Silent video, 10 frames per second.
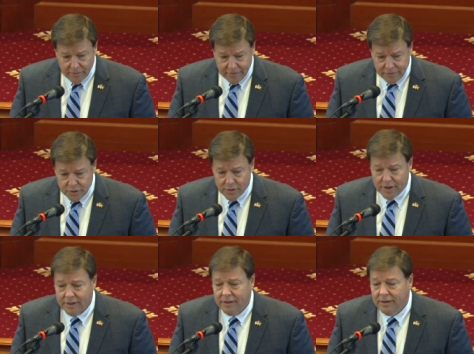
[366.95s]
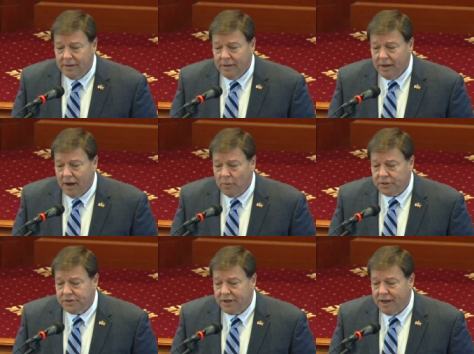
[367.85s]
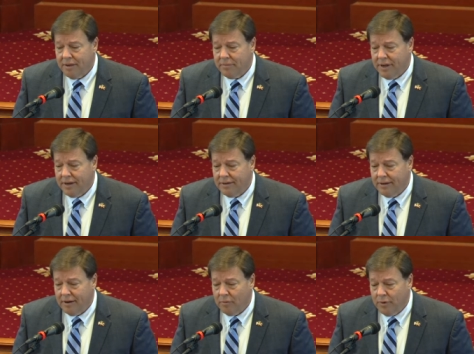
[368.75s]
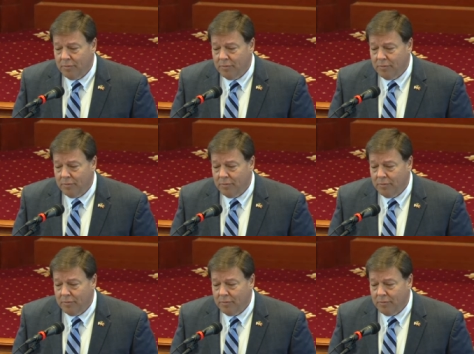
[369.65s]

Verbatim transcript: we've joined uh, with Sam and uh,